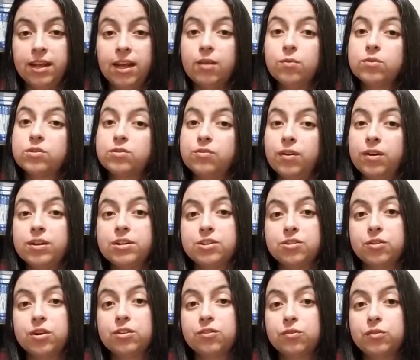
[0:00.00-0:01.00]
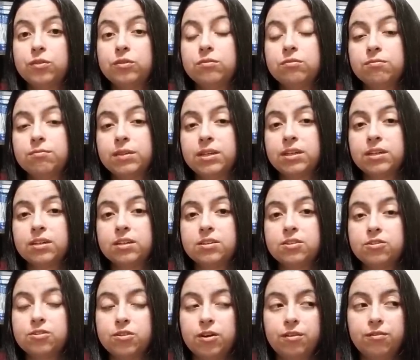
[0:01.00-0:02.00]
That was very stressful
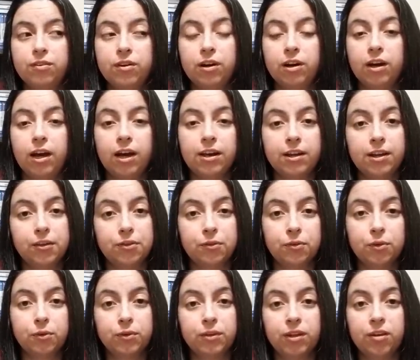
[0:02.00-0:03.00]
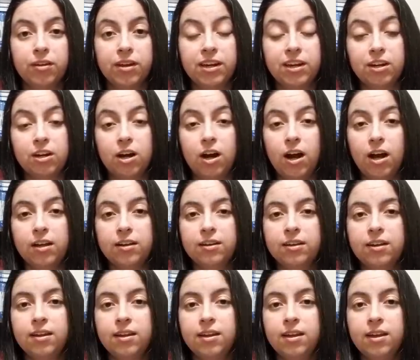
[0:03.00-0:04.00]
because you're trying to figure out how to get through without getting caught.
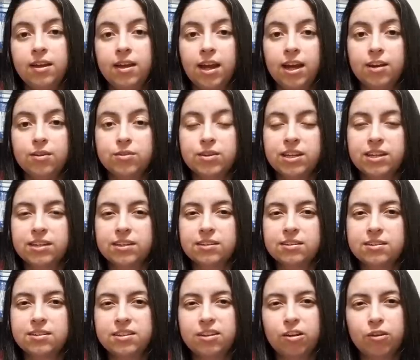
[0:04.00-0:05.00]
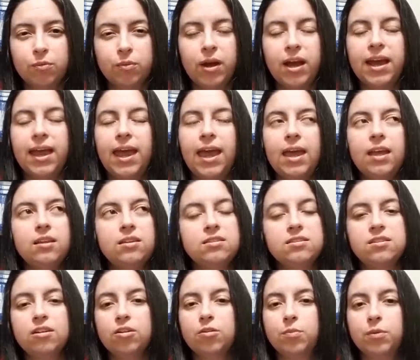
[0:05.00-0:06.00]
And it was like a stealth. I hate
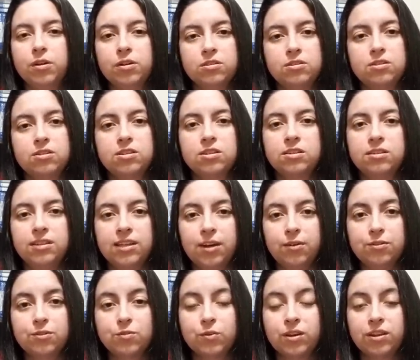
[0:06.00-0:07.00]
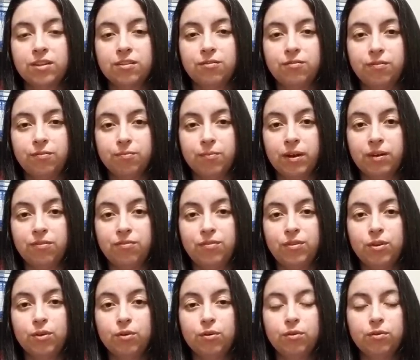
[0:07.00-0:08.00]
stealth parts. That was one of my
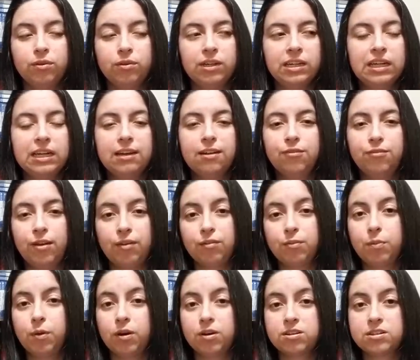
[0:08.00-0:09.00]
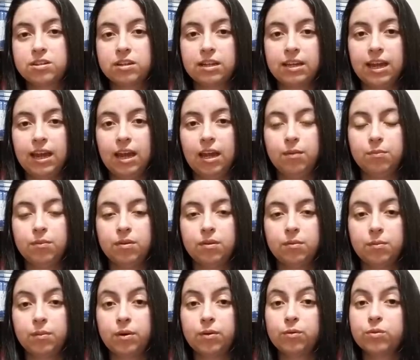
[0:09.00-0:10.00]
few favorite parts of the game.
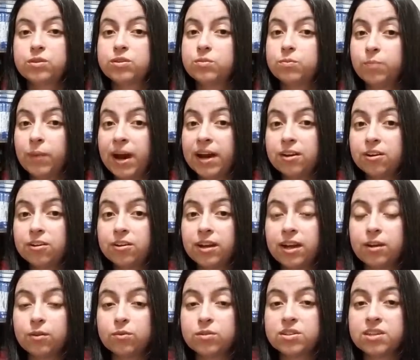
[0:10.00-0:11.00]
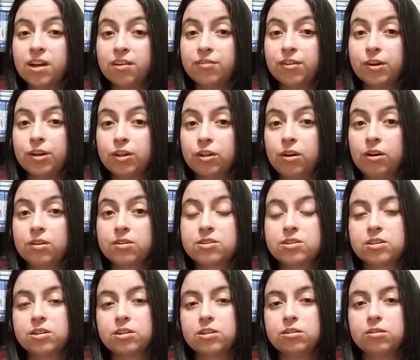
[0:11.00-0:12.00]
But it was minor and it was not very long,
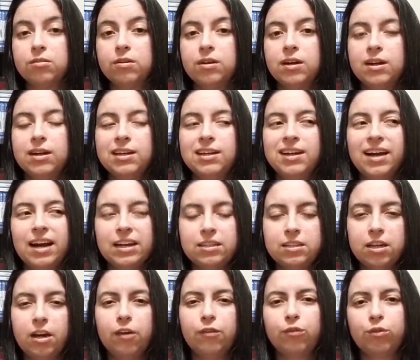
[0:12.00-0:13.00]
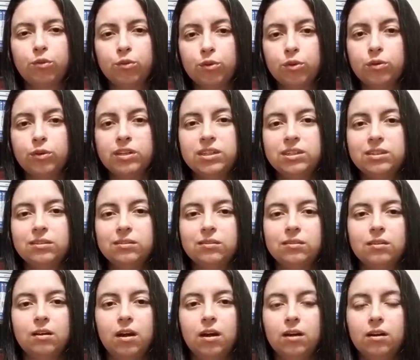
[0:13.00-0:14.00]
so I toughed through it.
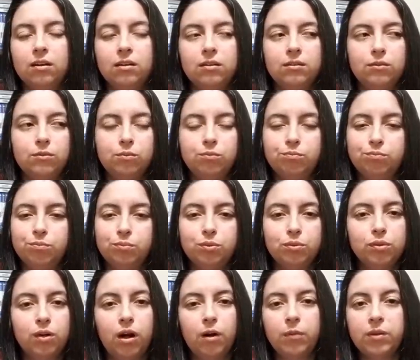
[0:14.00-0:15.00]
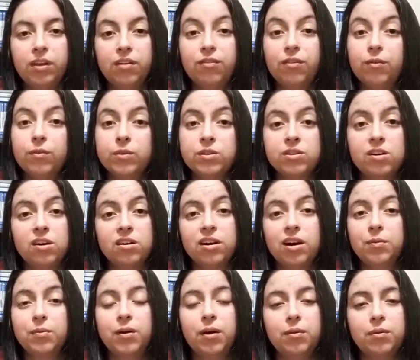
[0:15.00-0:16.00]
If it was
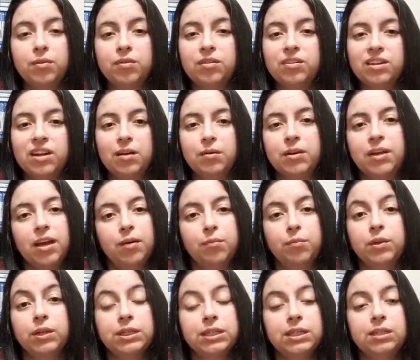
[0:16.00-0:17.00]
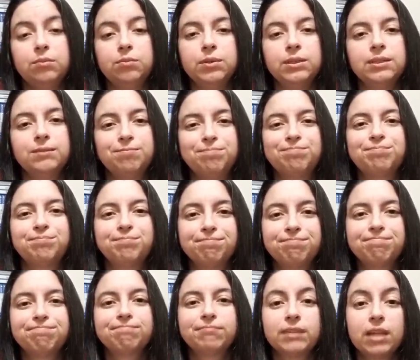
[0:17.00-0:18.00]
longer, I probably would have not kept playing. But
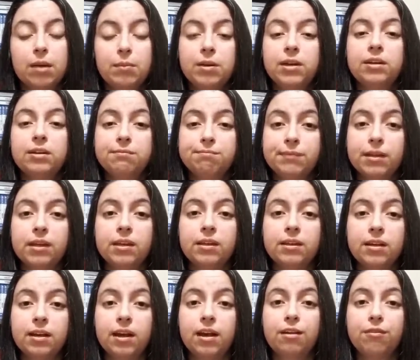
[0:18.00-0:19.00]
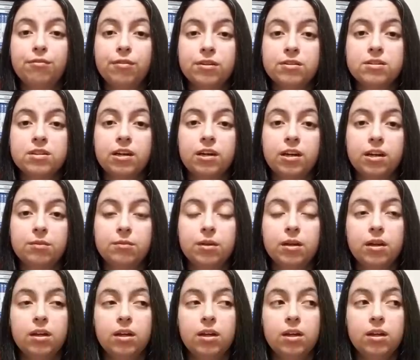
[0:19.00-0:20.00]
I beat it and I had a fun time.
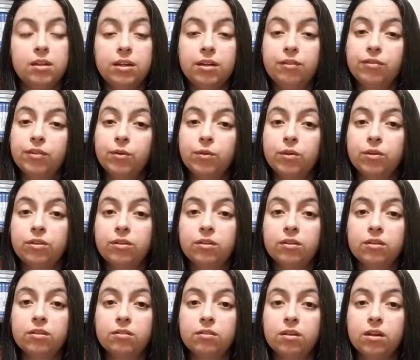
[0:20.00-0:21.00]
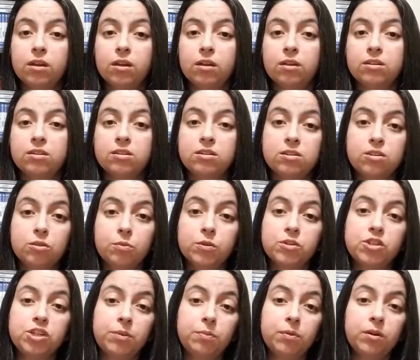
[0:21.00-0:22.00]
Definitely worth it. It's
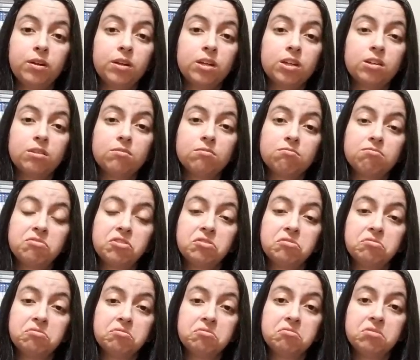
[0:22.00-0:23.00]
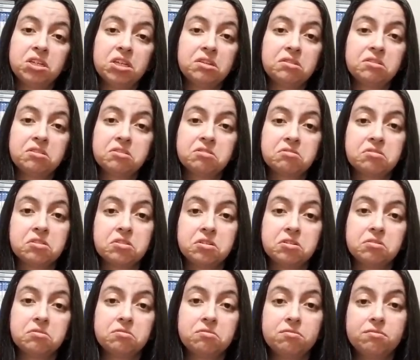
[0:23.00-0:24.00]
super cheap right now to get,
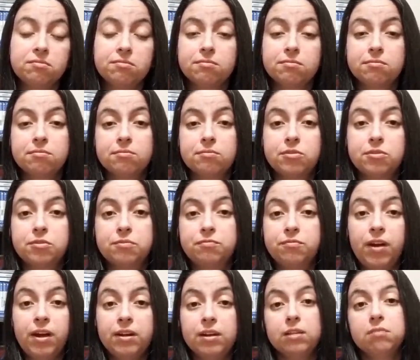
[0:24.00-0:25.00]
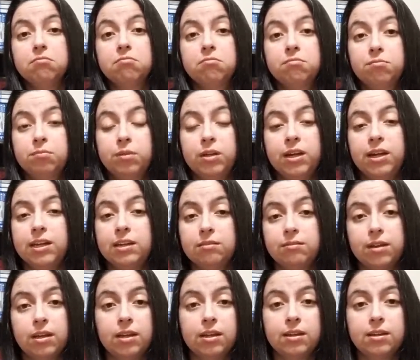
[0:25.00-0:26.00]
so find it, play
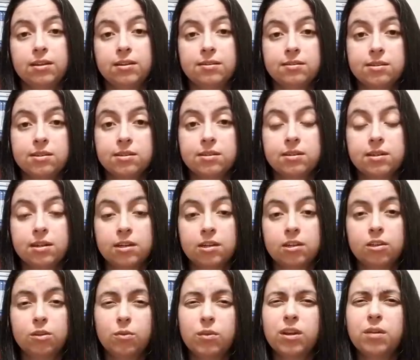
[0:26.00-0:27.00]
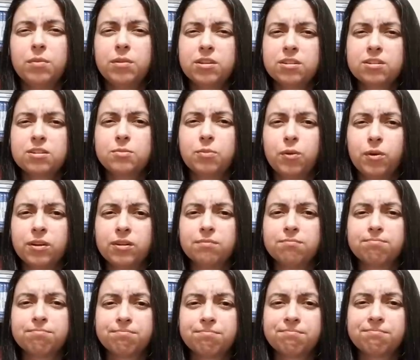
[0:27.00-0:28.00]
it, and you will not be
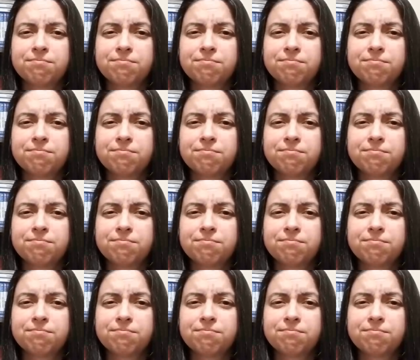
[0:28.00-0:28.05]
disappointed.